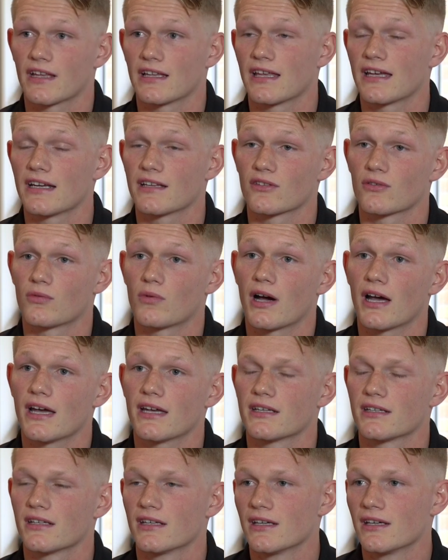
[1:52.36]
they're leading the
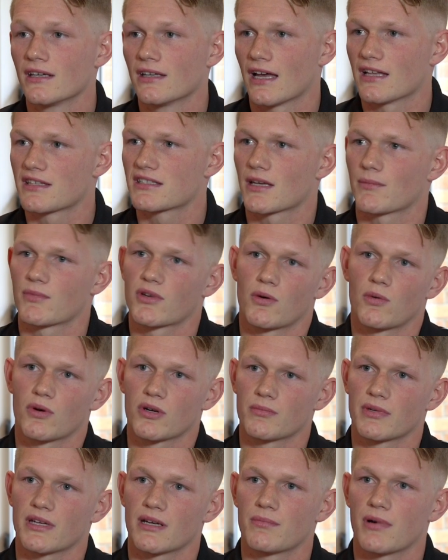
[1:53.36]
way and that's something I
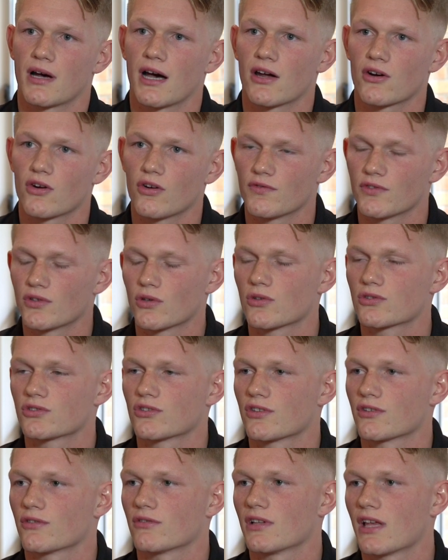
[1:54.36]
want to be a part of. And
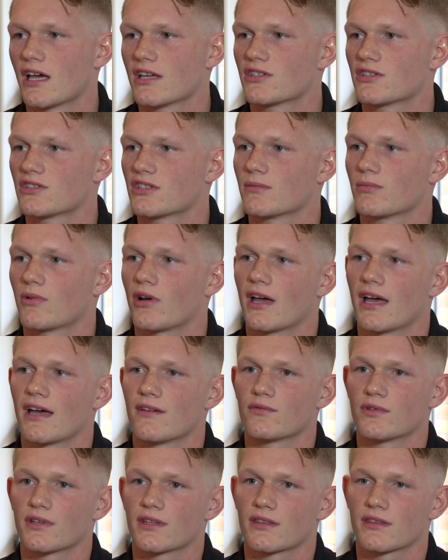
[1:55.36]
also the relationship I
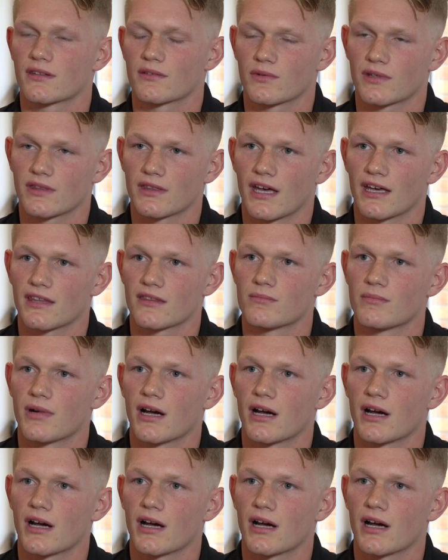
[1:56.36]
have with, with Nathan